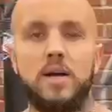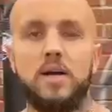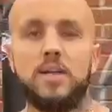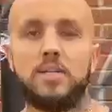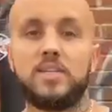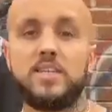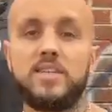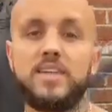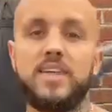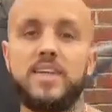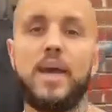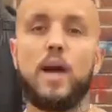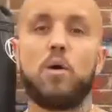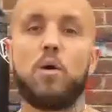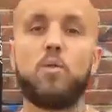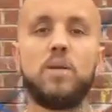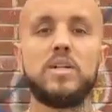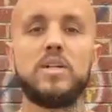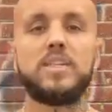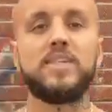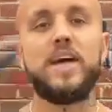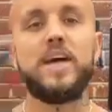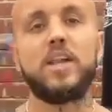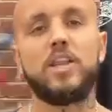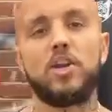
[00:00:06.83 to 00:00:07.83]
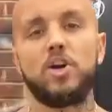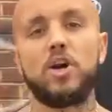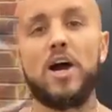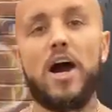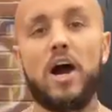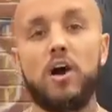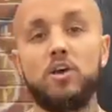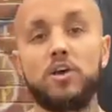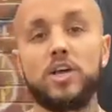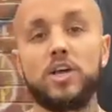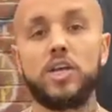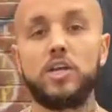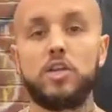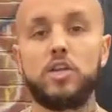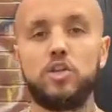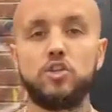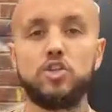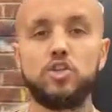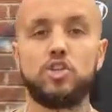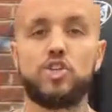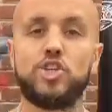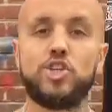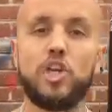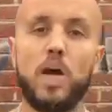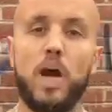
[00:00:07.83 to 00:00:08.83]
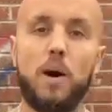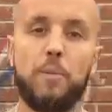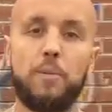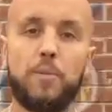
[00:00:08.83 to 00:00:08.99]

Today I will tell you how you can use jump